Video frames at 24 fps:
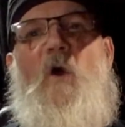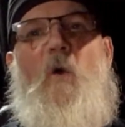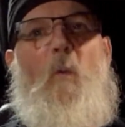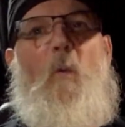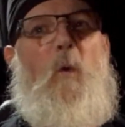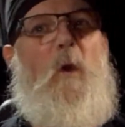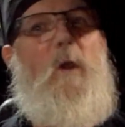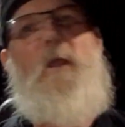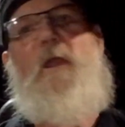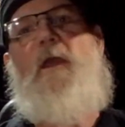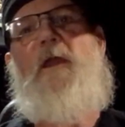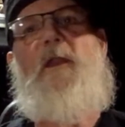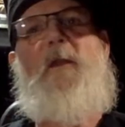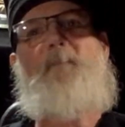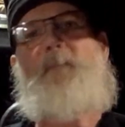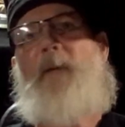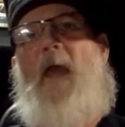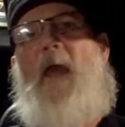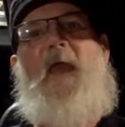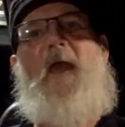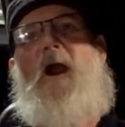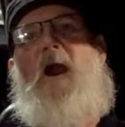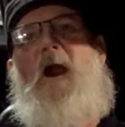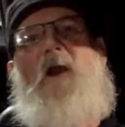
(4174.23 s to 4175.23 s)
We're gonna
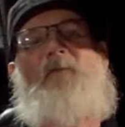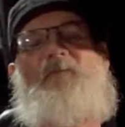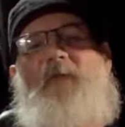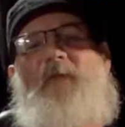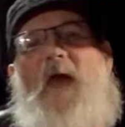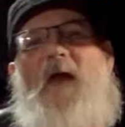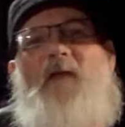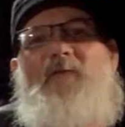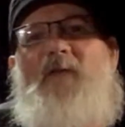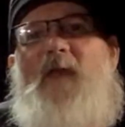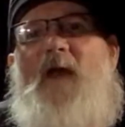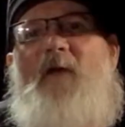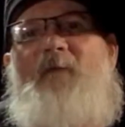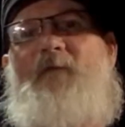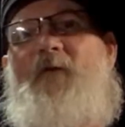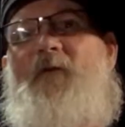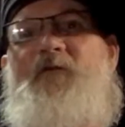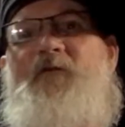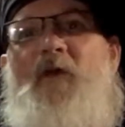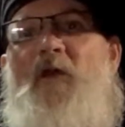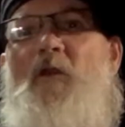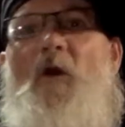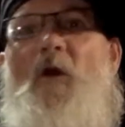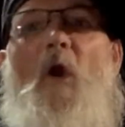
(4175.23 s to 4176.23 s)
pay off that deficit